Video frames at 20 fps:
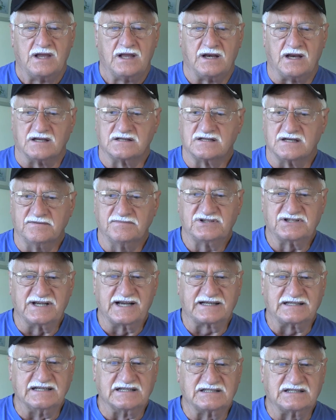Now some
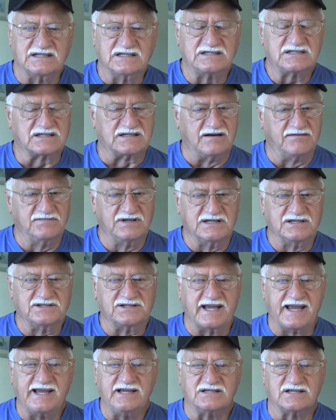sicknesses, some
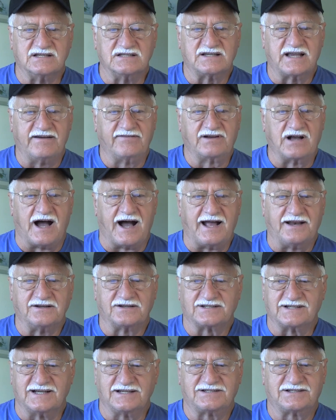diseases have gotten
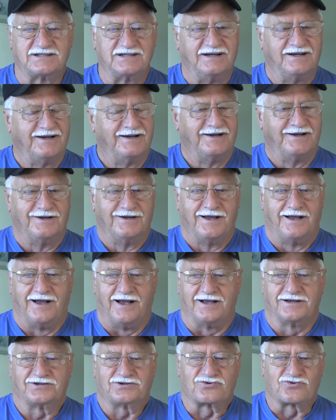such
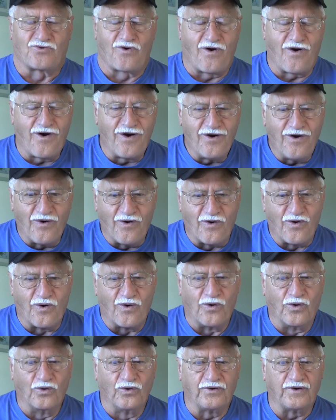a
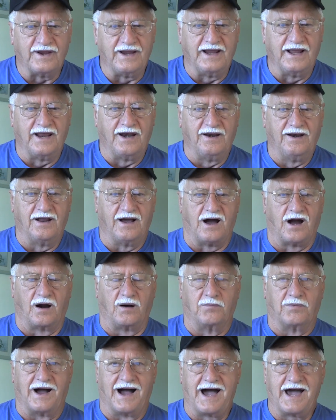stronghold in
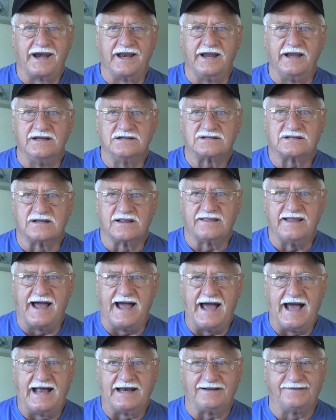our bodies
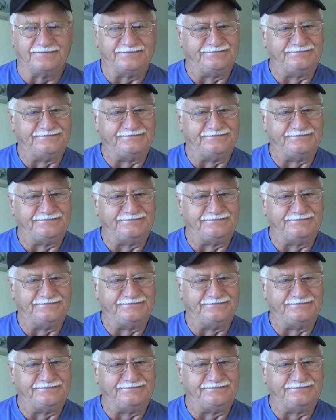that